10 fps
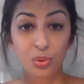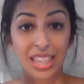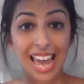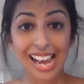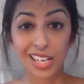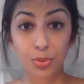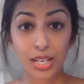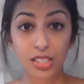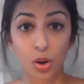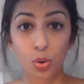off with 8
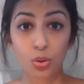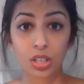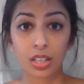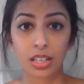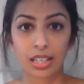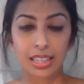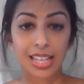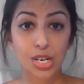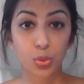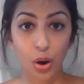weeks old,
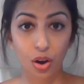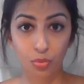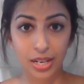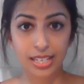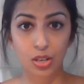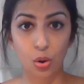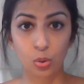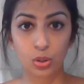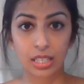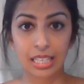then 12 weeks
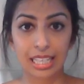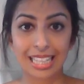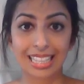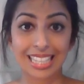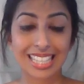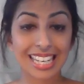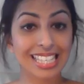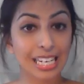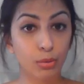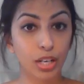old, then
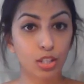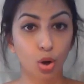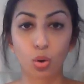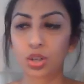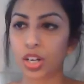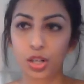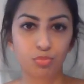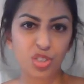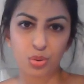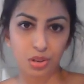16 weeks old.
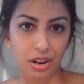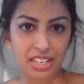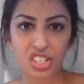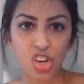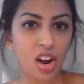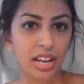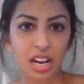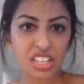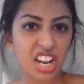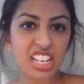So it's like starting,
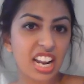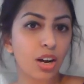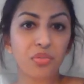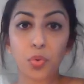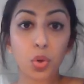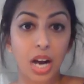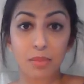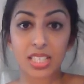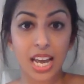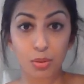it's like a four
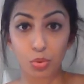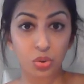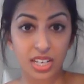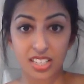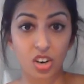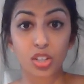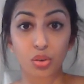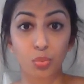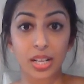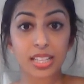times table it starts
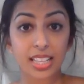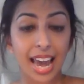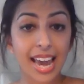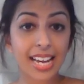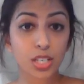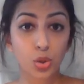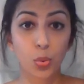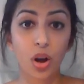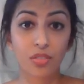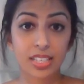off with. So 8,
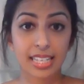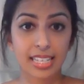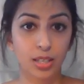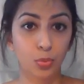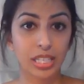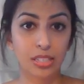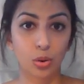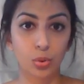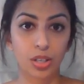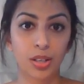12 and 16 weeks
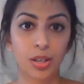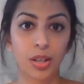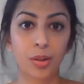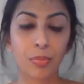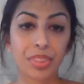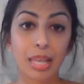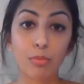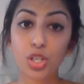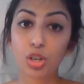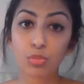old. Then
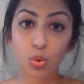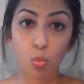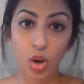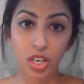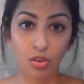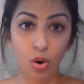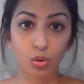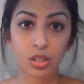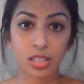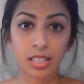we jump to 1 year
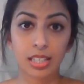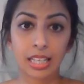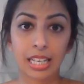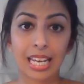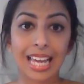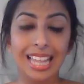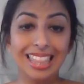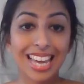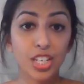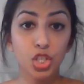olds,
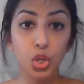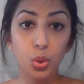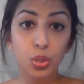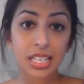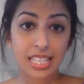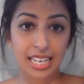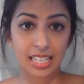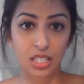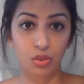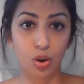then 2 to
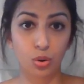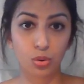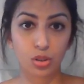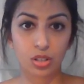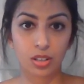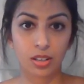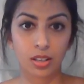6 year olds,